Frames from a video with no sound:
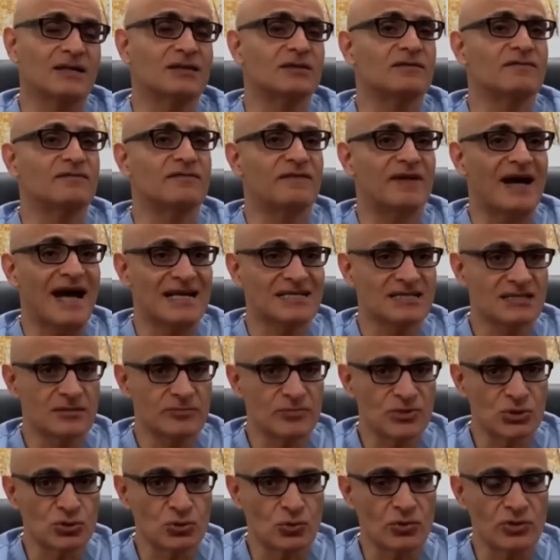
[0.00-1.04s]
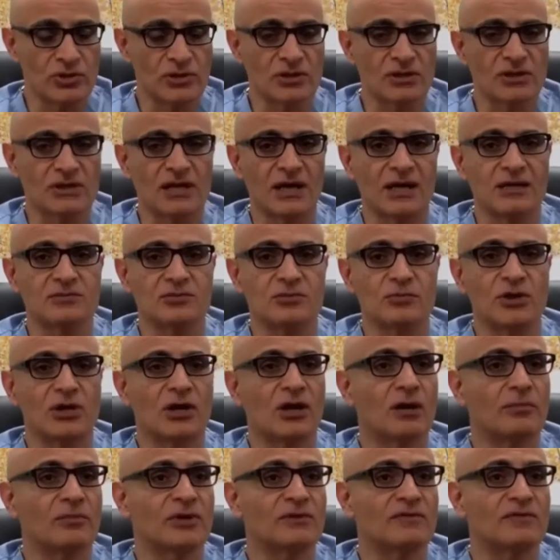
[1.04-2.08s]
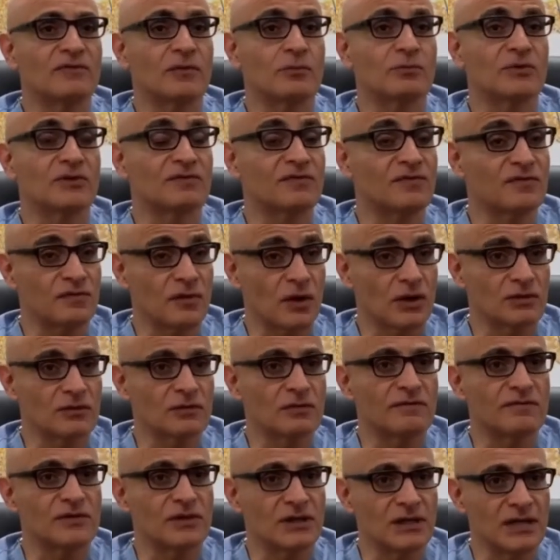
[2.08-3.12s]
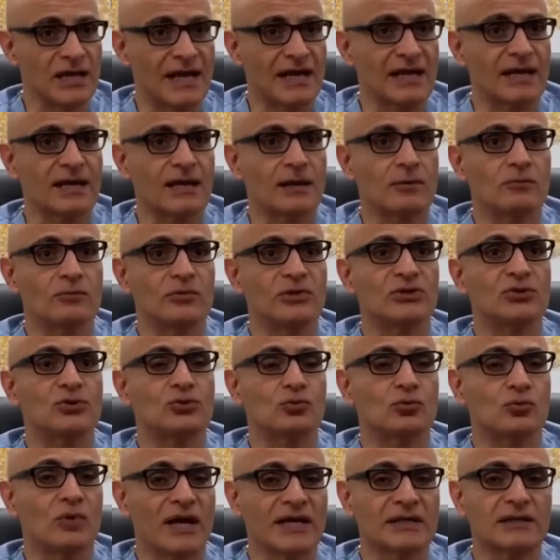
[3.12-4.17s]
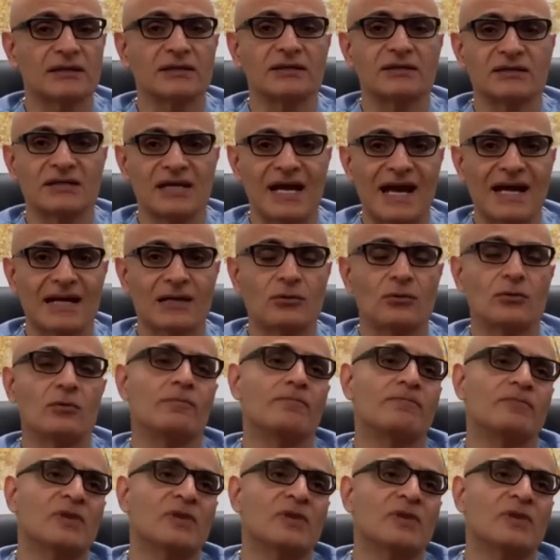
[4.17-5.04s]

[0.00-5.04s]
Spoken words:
The vast majority of the times we come in from the front of the neck, and we directly tackle